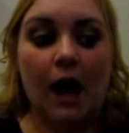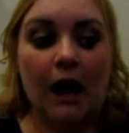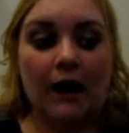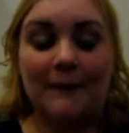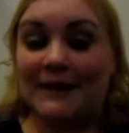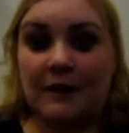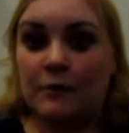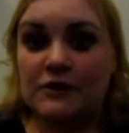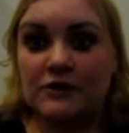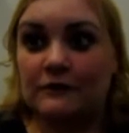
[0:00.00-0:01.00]
And I
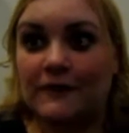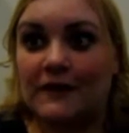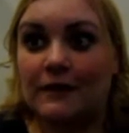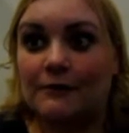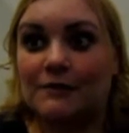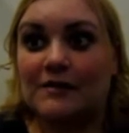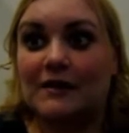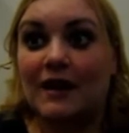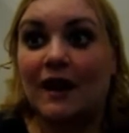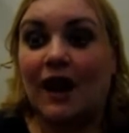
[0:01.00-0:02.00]
wouldn't do videos.
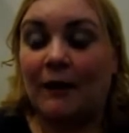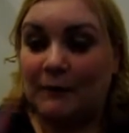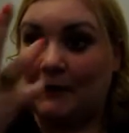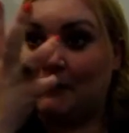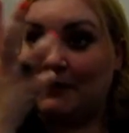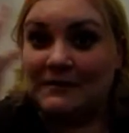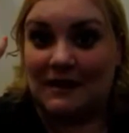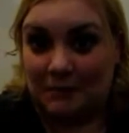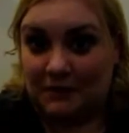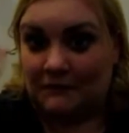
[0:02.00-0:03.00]
I went my wedding day
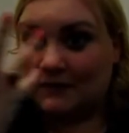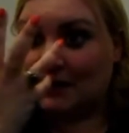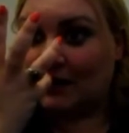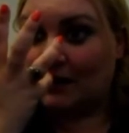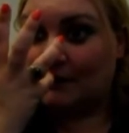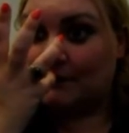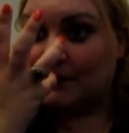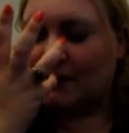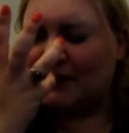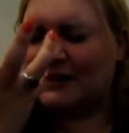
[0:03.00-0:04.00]
with it, like
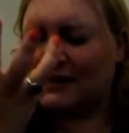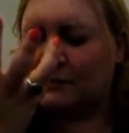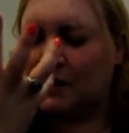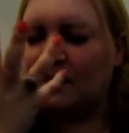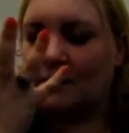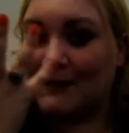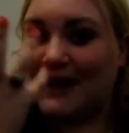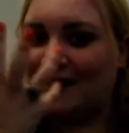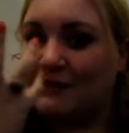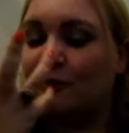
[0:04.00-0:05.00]
it wasn't as big then, but I
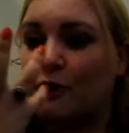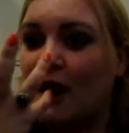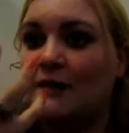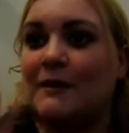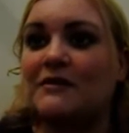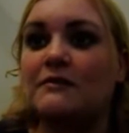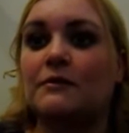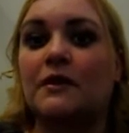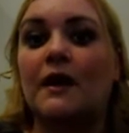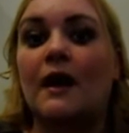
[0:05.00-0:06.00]
had a little crack in my
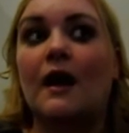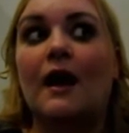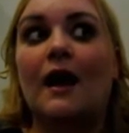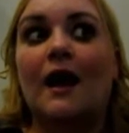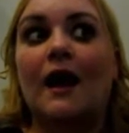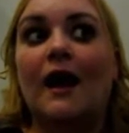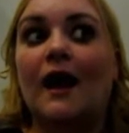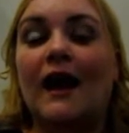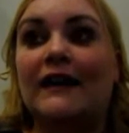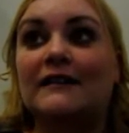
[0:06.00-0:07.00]
tooth.
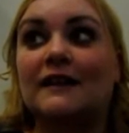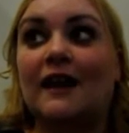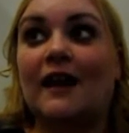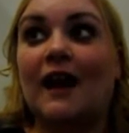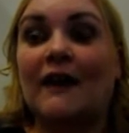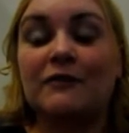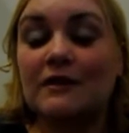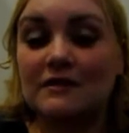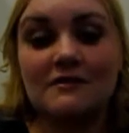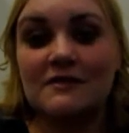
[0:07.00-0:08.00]
And after I
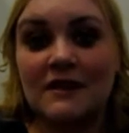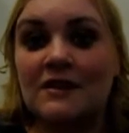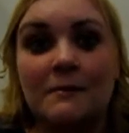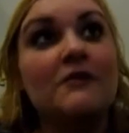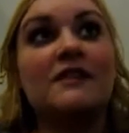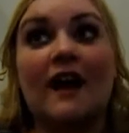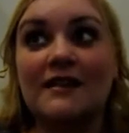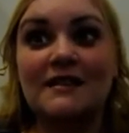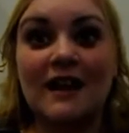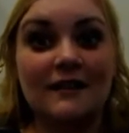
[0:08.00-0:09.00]
started taking the pills, I
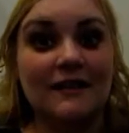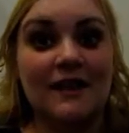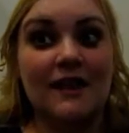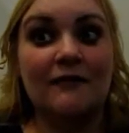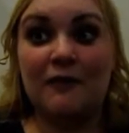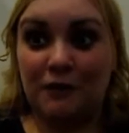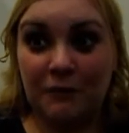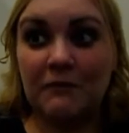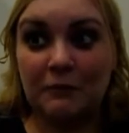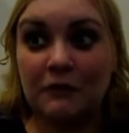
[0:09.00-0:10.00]
sat for
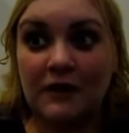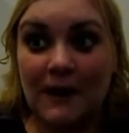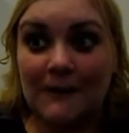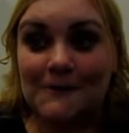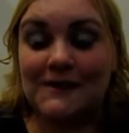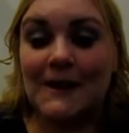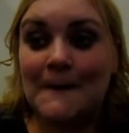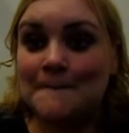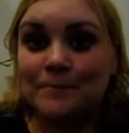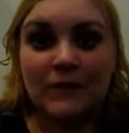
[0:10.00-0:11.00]
3 root canals
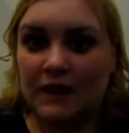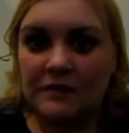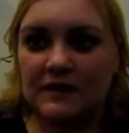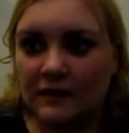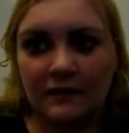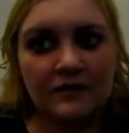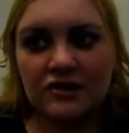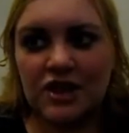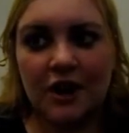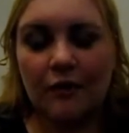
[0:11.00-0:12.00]
in the dentist
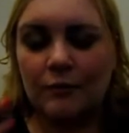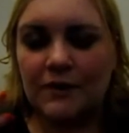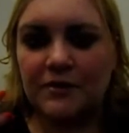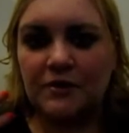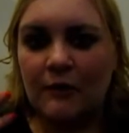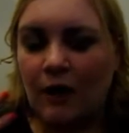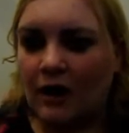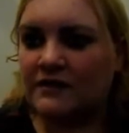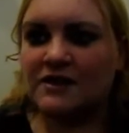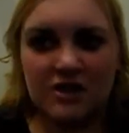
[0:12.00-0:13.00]
chair with no
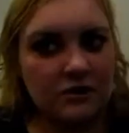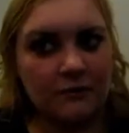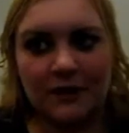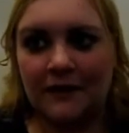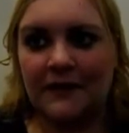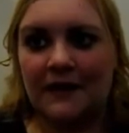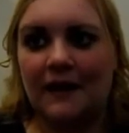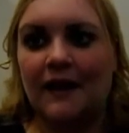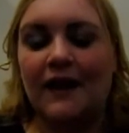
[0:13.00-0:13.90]
oxygen, no nothing.